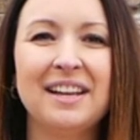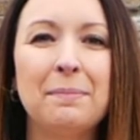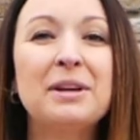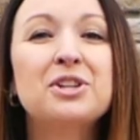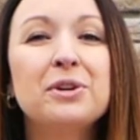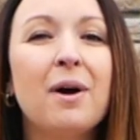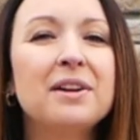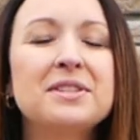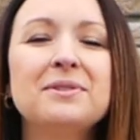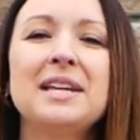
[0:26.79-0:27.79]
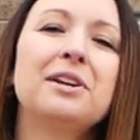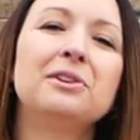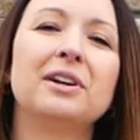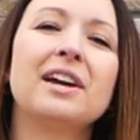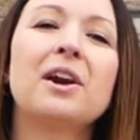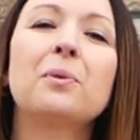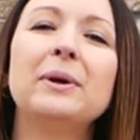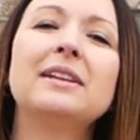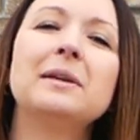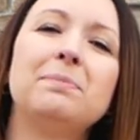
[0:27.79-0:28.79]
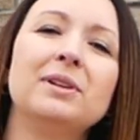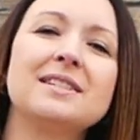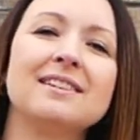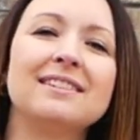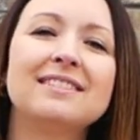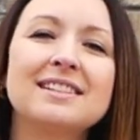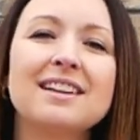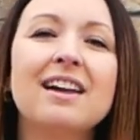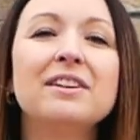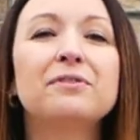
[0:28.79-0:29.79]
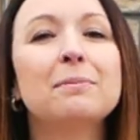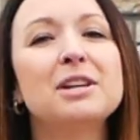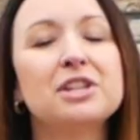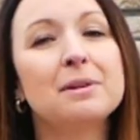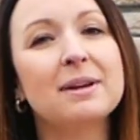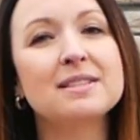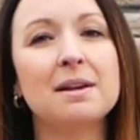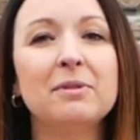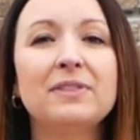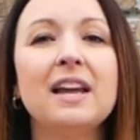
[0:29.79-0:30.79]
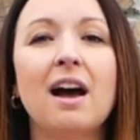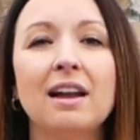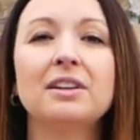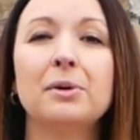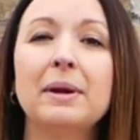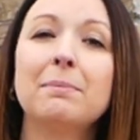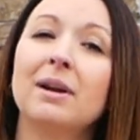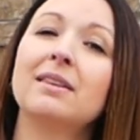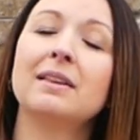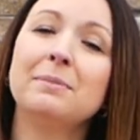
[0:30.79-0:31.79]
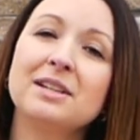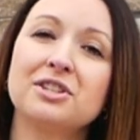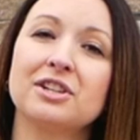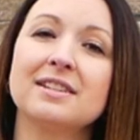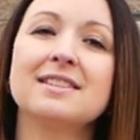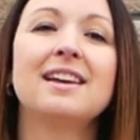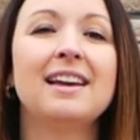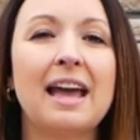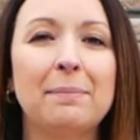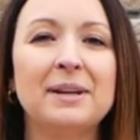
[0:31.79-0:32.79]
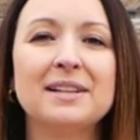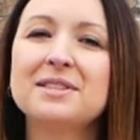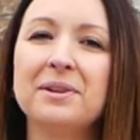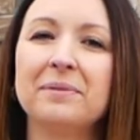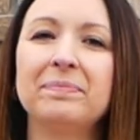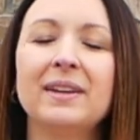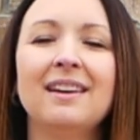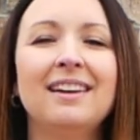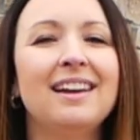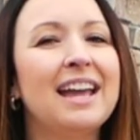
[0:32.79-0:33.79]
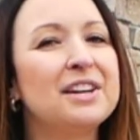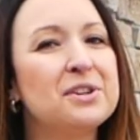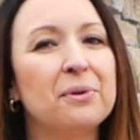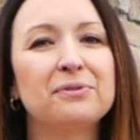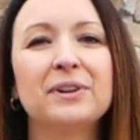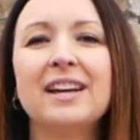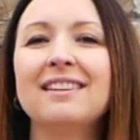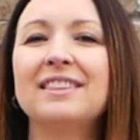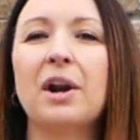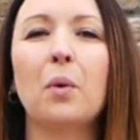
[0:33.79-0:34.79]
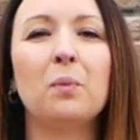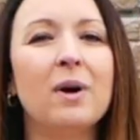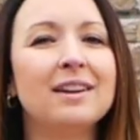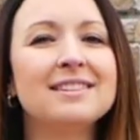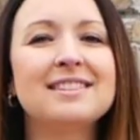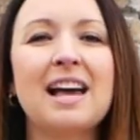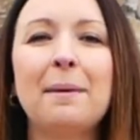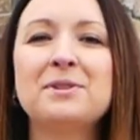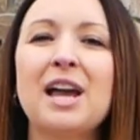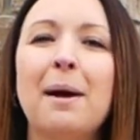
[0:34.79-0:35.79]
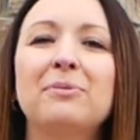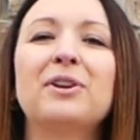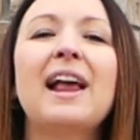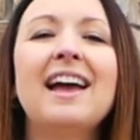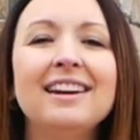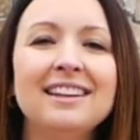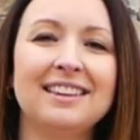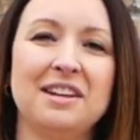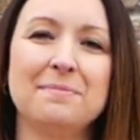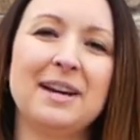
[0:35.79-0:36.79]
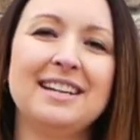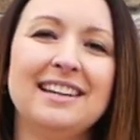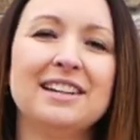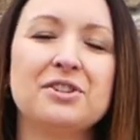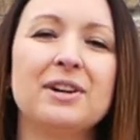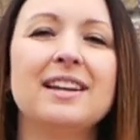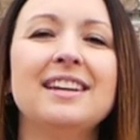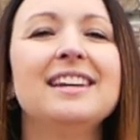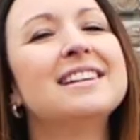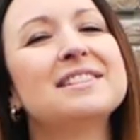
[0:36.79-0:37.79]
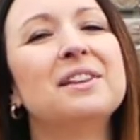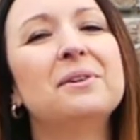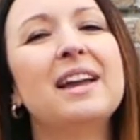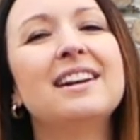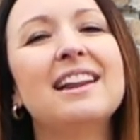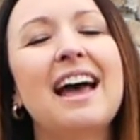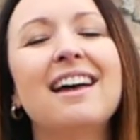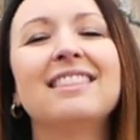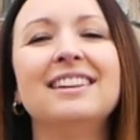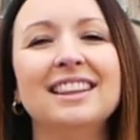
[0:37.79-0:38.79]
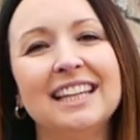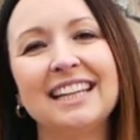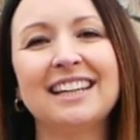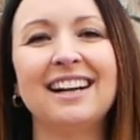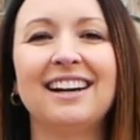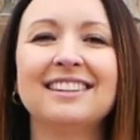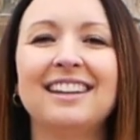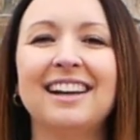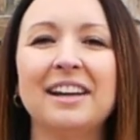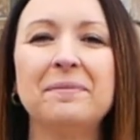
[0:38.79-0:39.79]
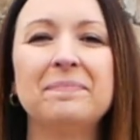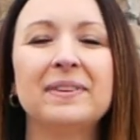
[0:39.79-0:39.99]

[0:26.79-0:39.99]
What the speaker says: Make sure you also take a look at our weekly bulletin that's got information about some of the ongoing monthly ministries happening soon. And don't forget that our one-stop shop for anything you might need at Trinity is located at the link online.